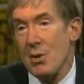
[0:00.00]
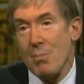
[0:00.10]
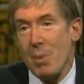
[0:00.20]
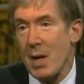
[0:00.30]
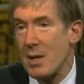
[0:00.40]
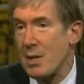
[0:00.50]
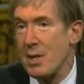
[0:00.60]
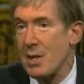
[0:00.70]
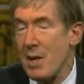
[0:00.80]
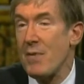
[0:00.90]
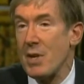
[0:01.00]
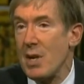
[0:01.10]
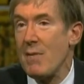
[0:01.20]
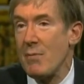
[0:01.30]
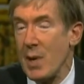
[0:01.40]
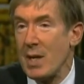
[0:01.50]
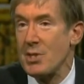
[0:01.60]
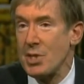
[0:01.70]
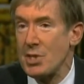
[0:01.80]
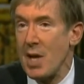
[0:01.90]
But uh, if, it, if we can
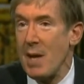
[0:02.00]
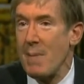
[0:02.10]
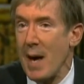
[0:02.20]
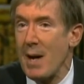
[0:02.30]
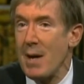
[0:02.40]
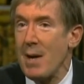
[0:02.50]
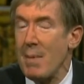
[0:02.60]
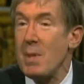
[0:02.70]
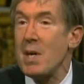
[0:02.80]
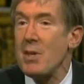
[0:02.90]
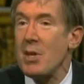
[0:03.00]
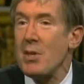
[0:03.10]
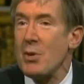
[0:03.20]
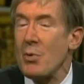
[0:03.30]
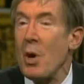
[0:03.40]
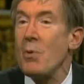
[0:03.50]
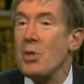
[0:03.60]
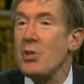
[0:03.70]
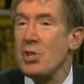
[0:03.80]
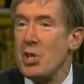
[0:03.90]
sustain that, I mean, the, the growth
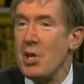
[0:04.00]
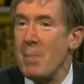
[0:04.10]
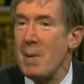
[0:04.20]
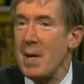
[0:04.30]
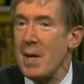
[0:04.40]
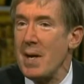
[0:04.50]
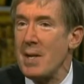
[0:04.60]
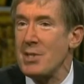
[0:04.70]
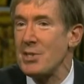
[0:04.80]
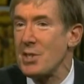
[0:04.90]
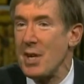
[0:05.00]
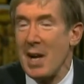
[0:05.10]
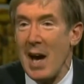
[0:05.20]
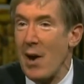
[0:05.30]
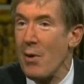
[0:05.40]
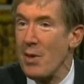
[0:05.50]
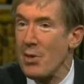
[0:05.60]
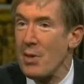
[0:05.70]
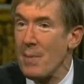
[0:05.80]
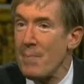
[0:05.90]
in GDP is an what's,
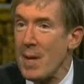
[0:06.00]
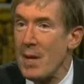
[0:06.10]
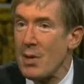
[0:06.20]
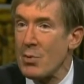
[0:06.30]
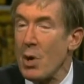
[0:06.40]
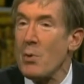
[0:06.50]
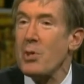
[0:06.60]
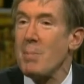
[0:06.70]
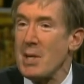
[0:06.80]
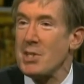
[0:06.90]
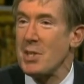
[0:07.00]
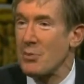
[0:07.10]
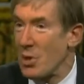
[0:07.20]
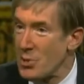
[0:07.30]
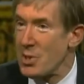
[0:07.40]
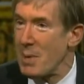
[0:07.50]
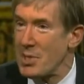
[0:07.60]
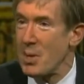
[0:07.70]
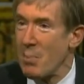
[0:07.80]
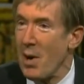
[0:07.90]
what's GDP? Growth domestic, gross
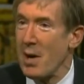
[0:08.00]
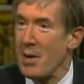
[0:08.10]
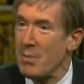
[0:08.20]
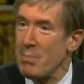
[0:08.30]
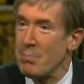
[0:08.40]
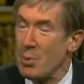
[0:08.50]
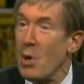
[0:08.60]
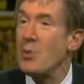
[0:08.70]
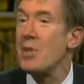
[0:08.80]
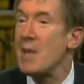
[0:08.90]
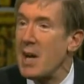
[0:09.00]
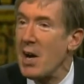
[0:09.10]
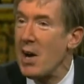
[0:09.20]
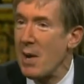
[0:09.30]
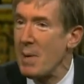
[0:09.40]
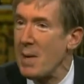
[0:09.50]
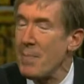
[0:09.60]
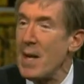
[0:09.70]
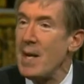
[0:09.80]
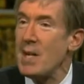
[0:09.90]
domestic product. Right. Growth in the economy
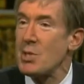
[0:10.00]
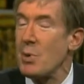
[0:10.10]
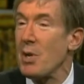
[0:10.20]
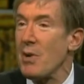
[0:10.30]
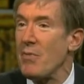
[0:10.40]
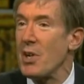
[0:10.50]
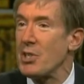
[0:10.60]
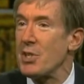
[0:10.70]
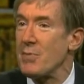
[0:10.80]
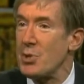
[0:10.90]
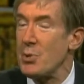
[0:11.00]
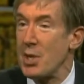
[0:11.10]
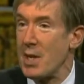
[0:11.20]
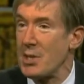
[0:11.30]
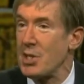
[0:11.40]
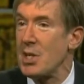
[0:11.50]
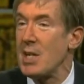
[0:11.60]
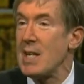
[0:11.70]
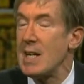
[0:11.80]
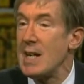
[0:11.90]
right. is really a function of two things:
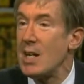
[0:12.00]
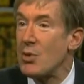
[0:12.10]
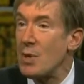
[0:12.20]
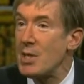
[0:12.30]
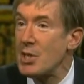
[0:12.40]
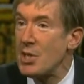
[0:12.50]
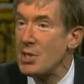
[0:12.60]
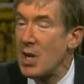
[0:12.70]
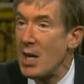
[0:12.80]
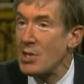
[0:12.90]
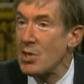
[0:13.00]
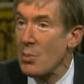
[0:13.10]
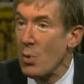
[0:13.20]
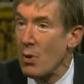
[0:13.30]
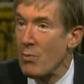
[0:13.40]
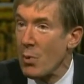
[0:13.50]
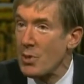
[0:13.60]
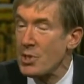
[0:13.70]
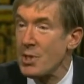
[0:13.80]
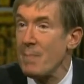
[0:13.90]
increase in the size of the
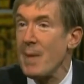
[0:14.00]
workforce,